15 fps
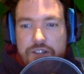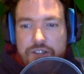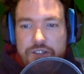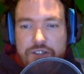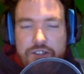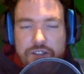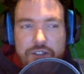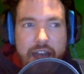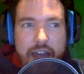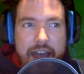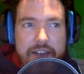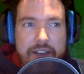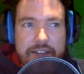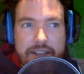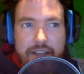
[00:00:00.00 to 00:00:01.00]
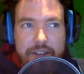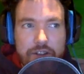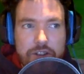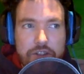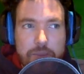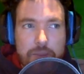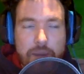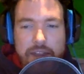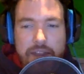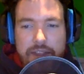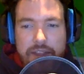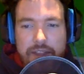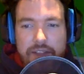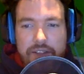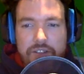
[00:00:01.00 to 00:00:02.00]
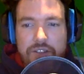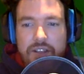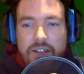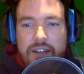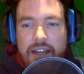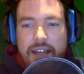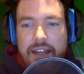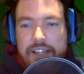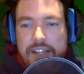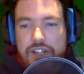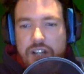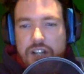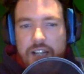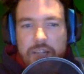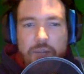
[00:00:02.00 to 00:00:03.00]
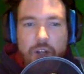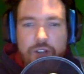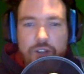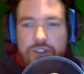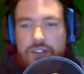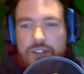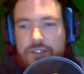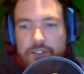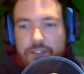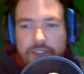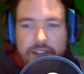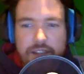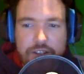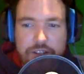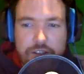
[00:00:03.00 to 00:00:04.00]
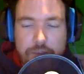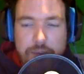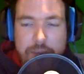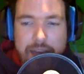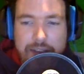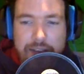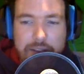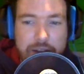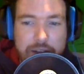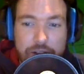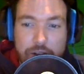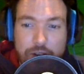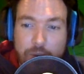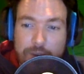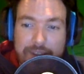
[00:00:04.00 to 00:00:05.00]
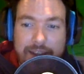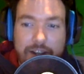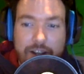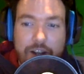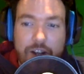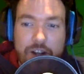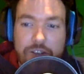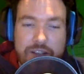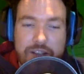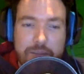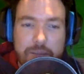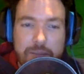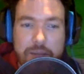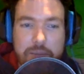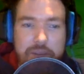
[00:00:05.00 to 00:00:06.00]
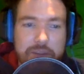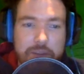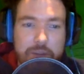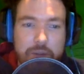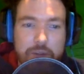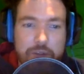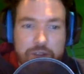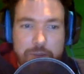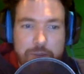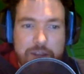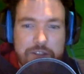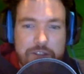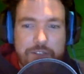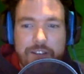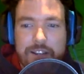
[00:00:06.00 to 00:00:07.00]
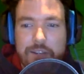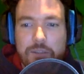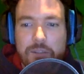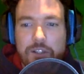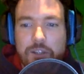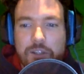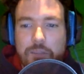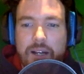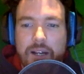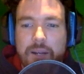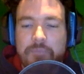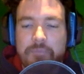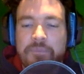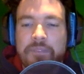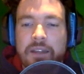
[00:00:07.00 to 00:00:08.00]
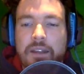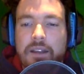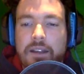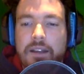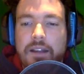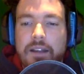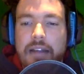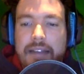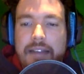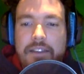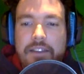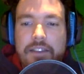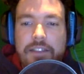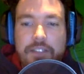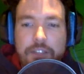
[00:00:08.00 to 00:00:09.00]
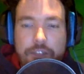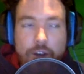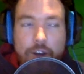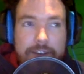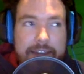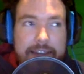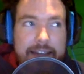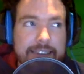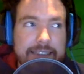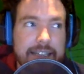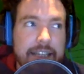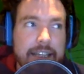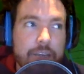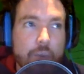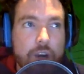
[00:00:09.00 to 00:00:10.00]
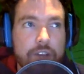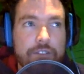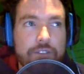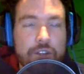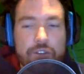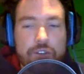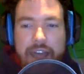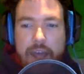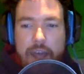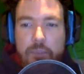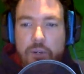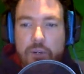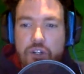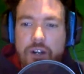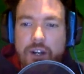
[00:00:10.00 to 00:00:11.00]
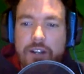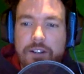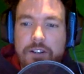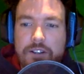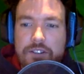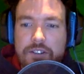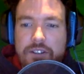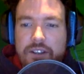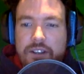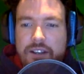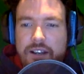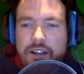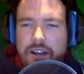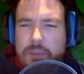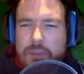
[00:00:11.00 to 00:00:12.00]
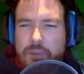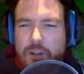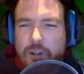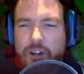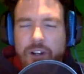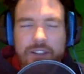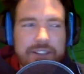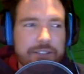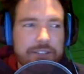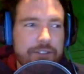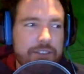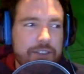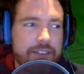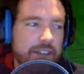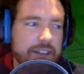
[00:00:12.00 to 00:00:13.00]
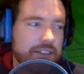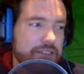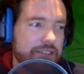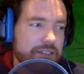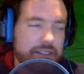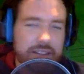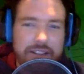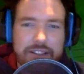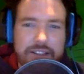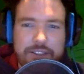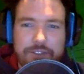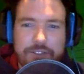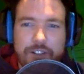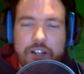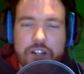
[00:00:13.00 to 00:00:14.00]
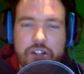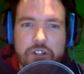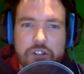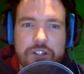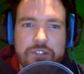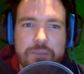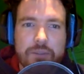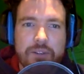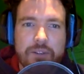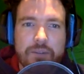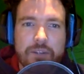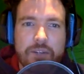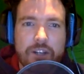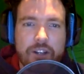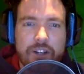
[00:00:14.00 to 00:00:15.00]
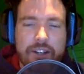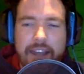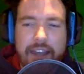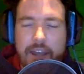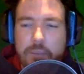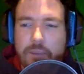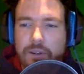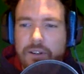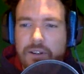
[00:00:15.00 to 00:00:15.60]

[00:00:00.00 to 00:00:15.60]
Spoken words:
to add together to buy things, and each item costs a different thing. So the Magnum, I don't know what that costs. That might be the most expensive item you can buy. And the thought that it's in one of those camper trailers, people call it different things in different countries, but we call it a camper.